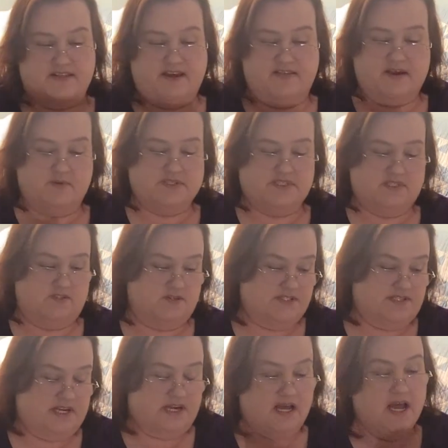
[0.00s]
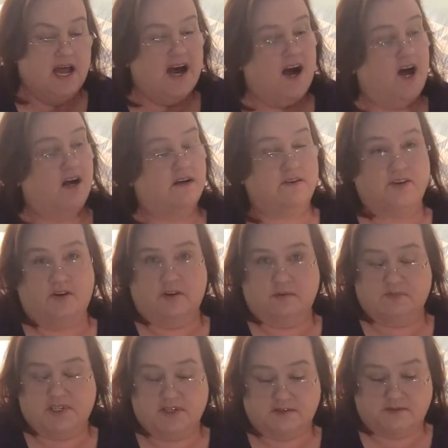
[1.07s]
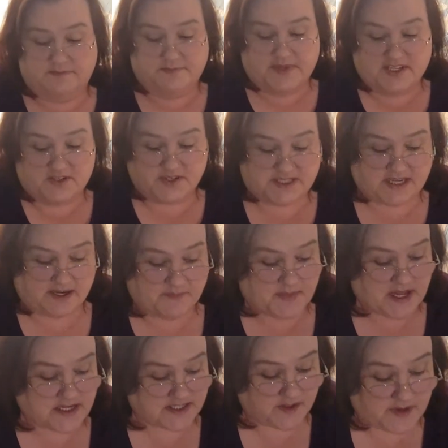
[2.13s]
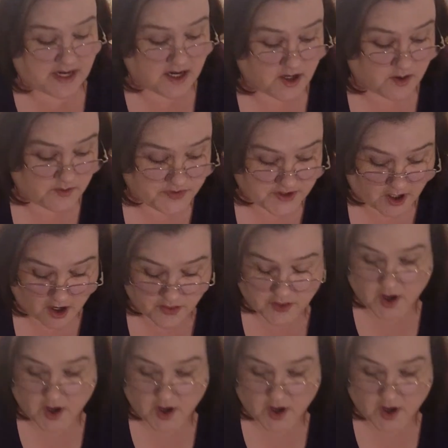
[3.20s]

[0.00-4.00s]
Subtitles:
I thought that was interesting. All Europe too. Interesting. So anywho, there are